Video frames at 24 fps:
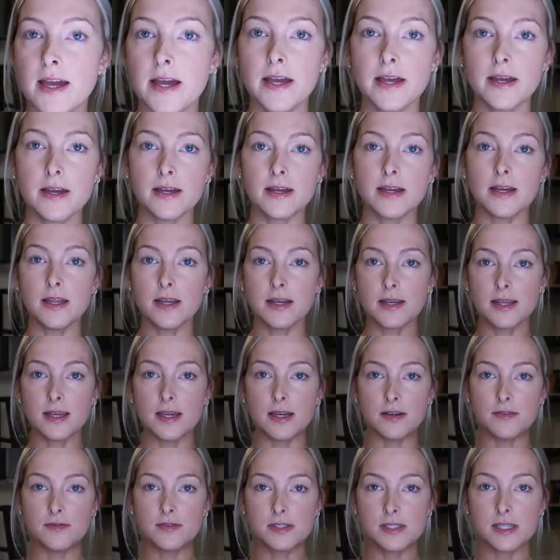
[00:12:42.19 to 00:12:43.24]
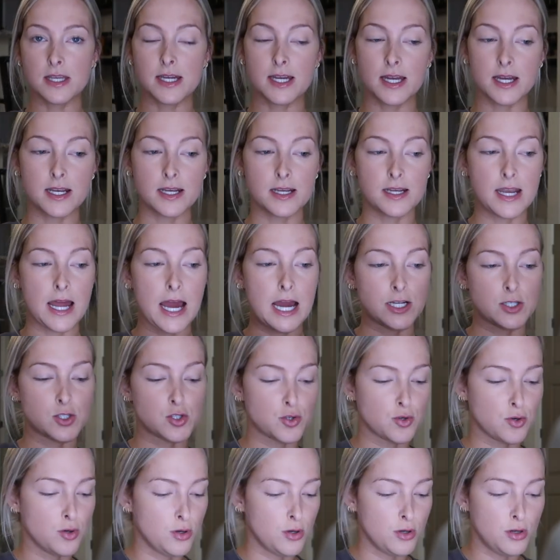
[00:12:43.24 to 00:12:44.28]
it. It gives like a
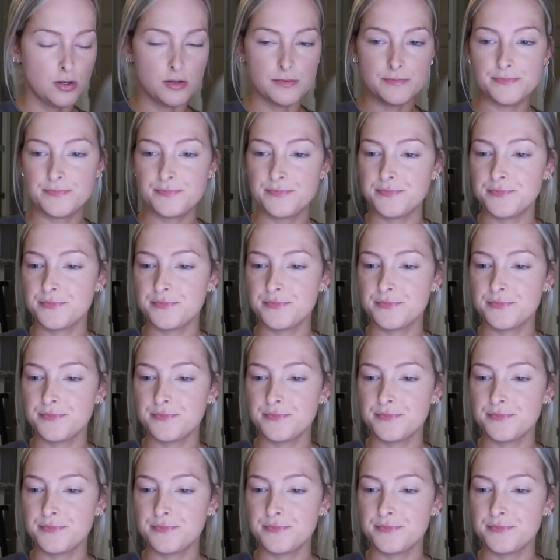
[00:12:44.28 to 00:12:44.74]
natural